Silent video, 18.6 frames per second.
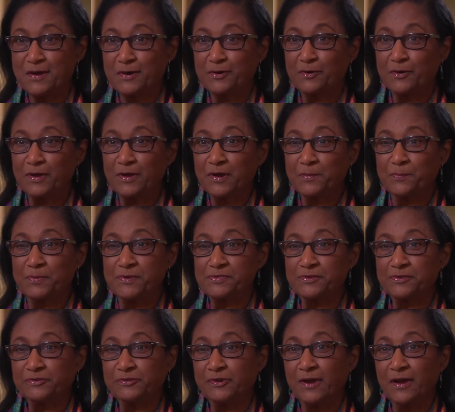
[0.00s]
Growing up as
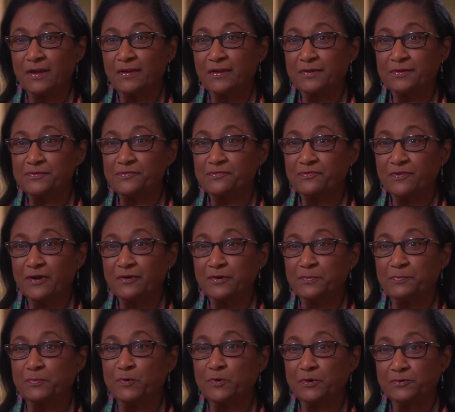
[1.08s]
a child in a very
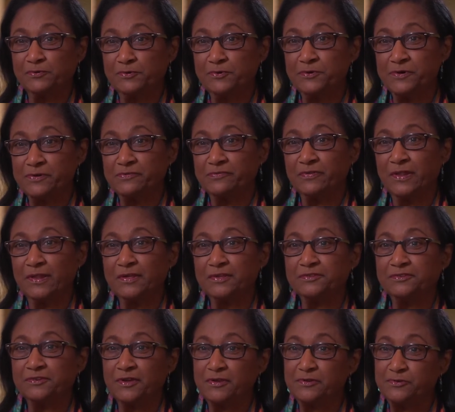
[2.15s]
poor rural
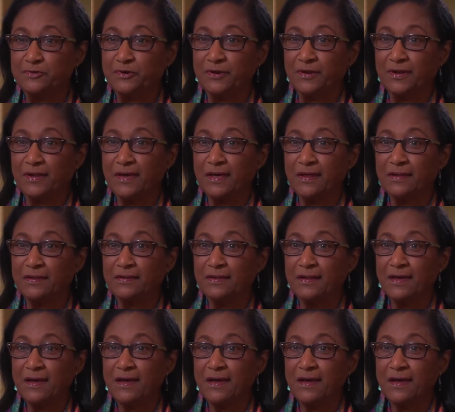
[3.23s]
village in Trinidad,